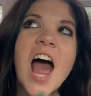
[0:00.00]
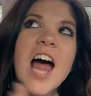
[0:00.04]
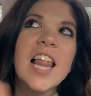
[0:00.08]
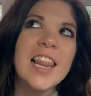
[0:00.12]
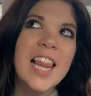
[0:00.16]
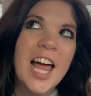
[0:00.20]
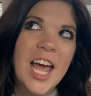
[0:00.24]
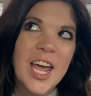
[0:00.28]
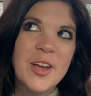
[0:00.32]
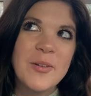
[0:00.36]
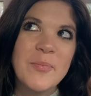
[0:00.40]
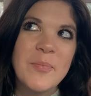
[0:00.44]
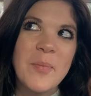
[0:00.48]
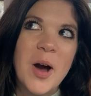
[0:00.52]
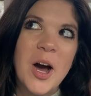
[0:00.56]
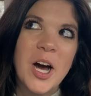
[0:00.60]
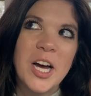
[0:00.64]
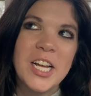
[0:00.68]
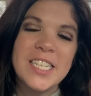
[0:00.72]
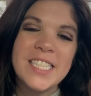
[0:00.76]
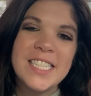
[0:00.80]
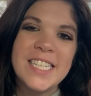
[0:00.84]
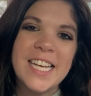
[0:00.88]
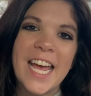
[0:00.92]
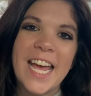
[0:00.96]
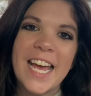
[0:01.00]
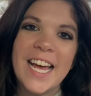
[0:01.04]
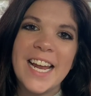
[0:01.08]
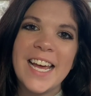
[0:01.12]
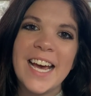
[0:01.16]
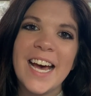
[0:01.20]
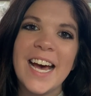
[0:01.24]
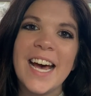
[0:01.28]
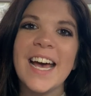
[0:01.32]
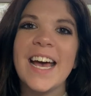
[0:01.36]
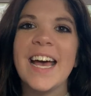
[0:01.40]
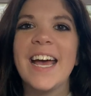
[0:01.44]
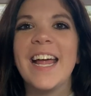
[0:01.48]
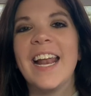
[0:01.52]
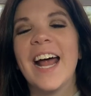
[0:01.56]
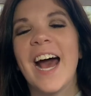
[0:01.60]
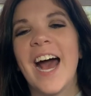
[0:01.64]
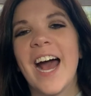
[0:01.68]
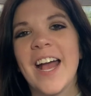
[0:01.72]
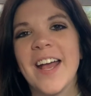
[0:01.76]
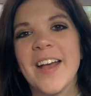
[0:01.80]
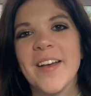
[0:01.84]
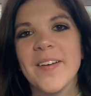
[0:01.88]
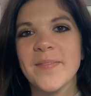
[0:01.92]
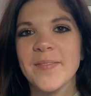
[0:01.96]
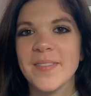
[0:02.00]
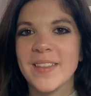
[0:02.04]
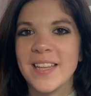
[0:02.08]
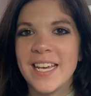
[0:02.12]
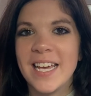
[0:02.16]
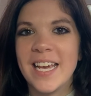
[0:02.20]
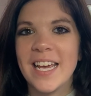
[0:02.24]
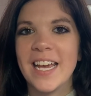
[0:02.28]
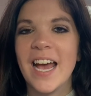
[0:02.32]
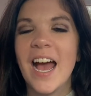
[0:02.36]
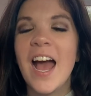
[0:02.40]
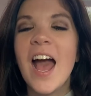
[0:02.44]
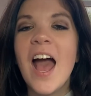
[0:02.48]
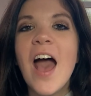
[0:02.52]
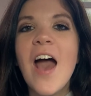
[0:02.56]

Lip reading: like Montana, and I am the